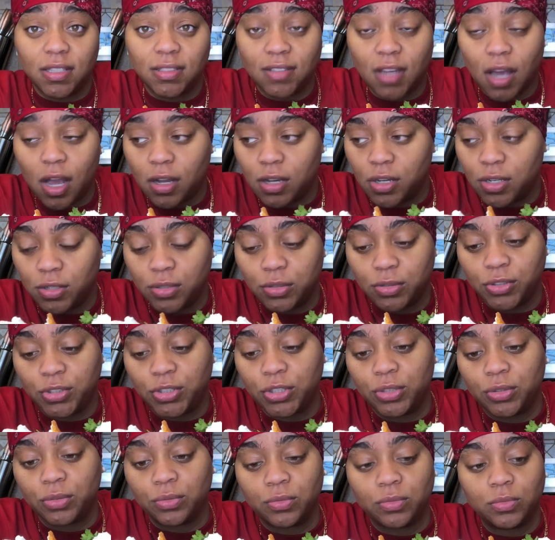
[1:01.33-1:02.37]
tacos
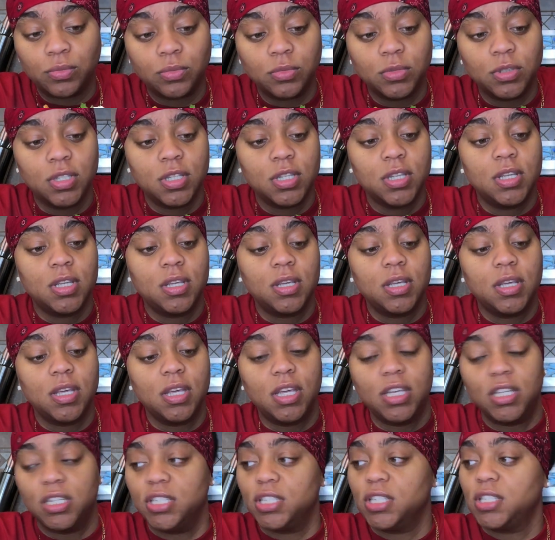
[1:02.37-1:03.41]
too
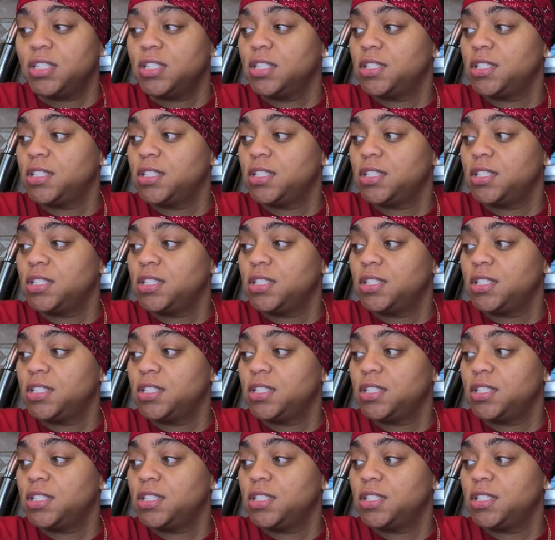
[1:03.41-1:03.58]
in just a